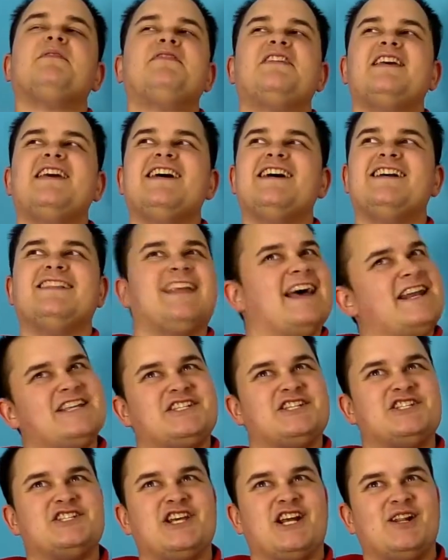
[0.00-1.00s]
of the year, ladies
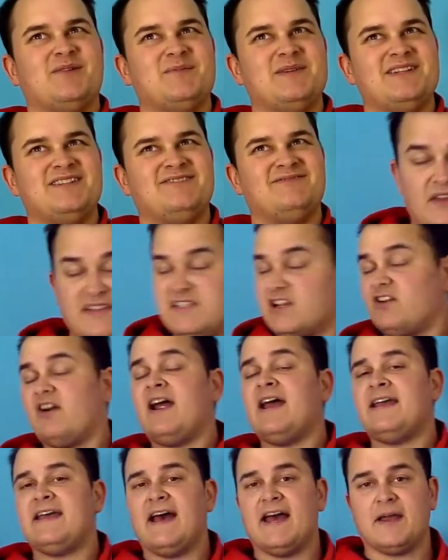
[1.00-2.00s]
and gentlemen. It's a
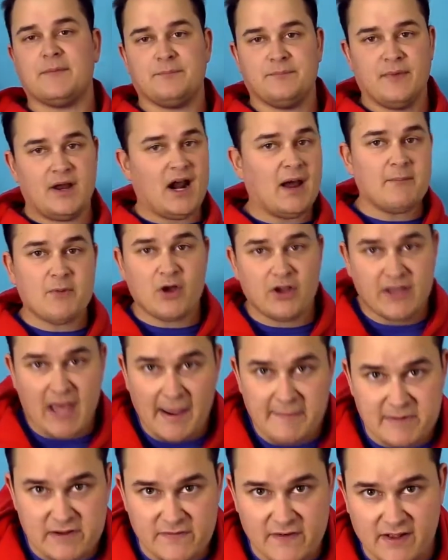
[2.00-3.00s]
great game, and I'm no
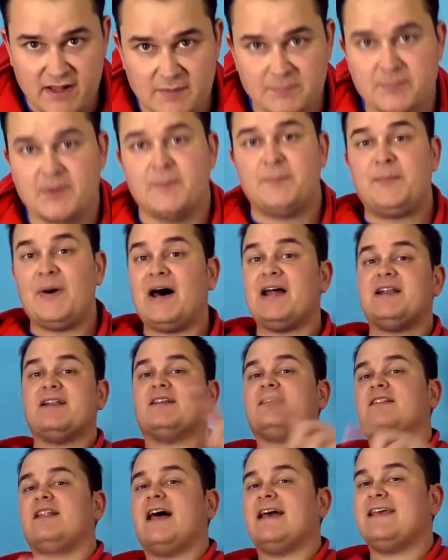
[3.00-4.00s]
game developer,
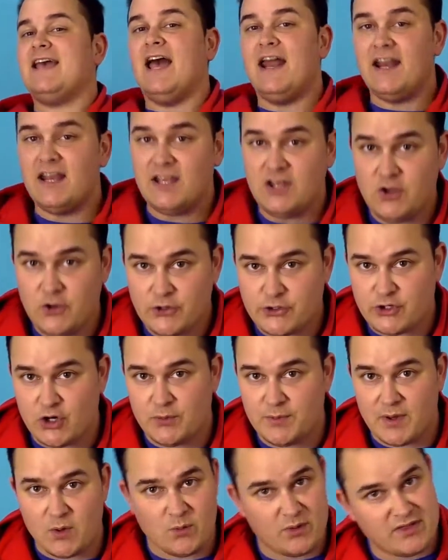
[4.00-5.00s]
but like any
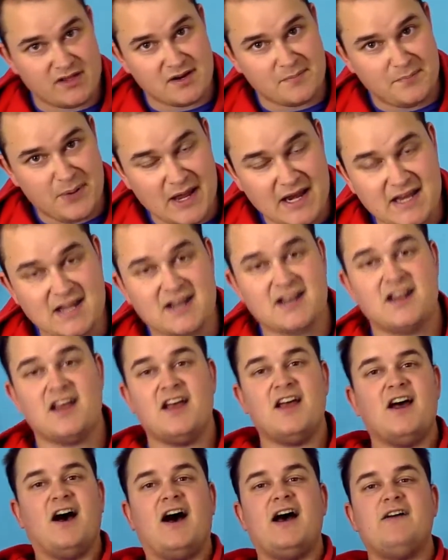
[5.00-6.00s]
YouTuber with an opinion,
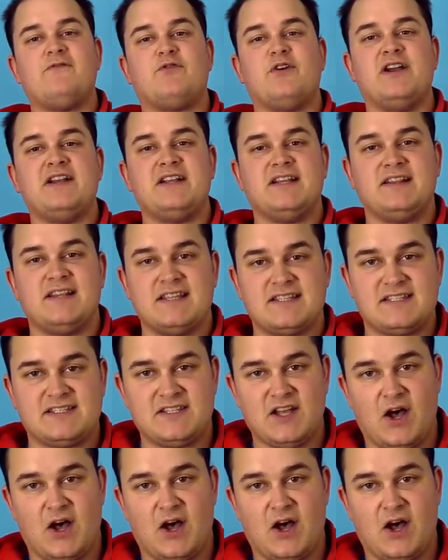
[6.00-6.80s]
I've written a list